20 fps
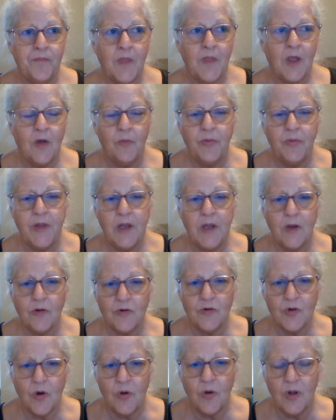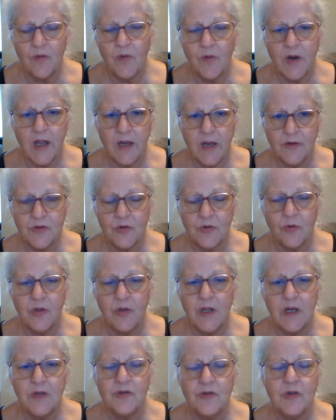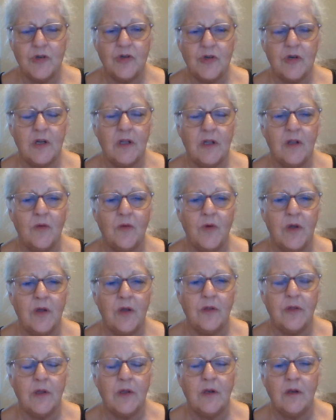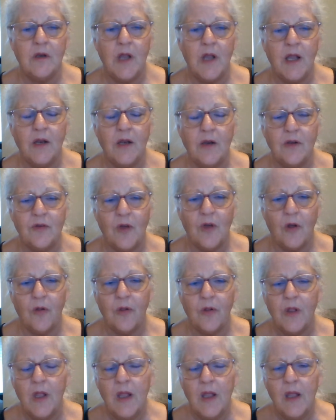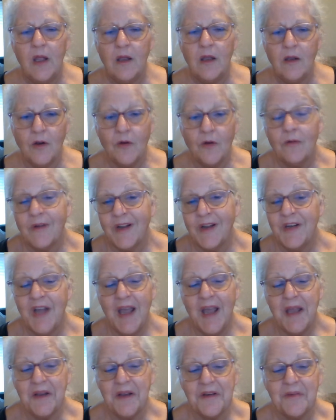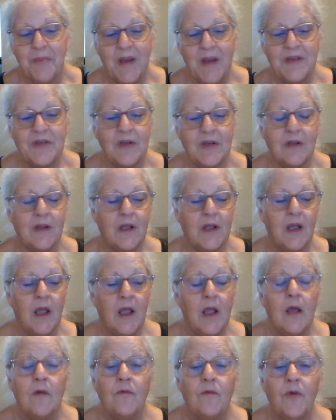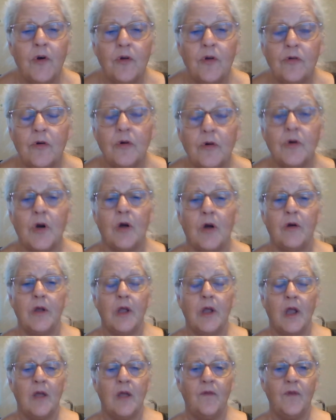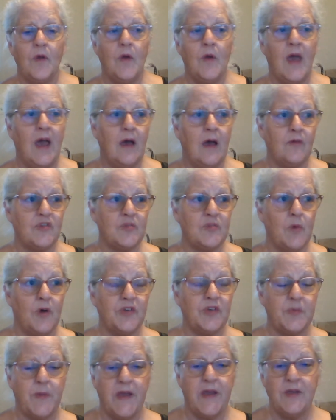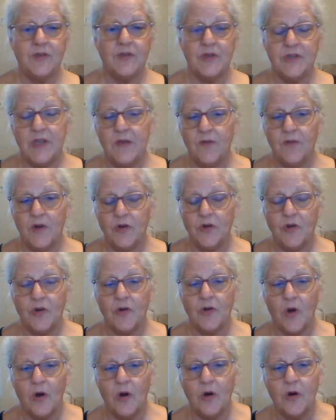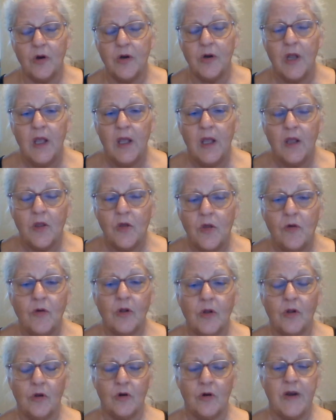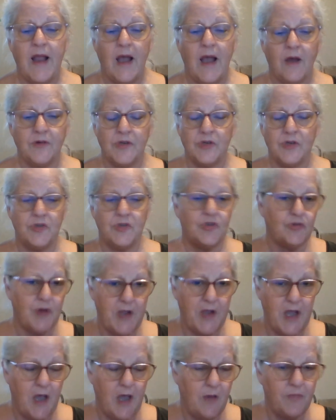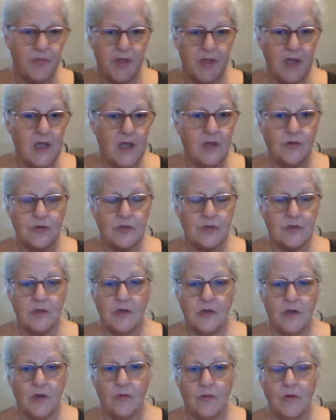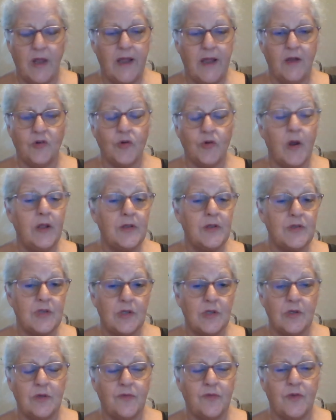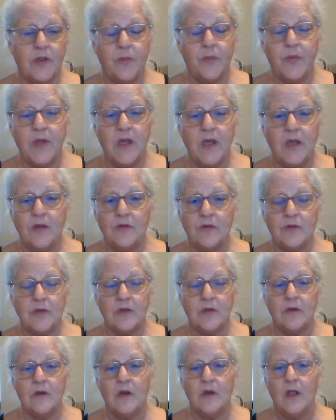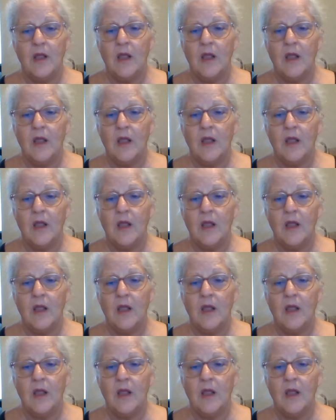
complete control of what kind of soil it is that you're dealing with, and it's all contained basically. Vertical growing, if you have small spaces even in your yard, you can learn how to string up things, like trellises for the peas and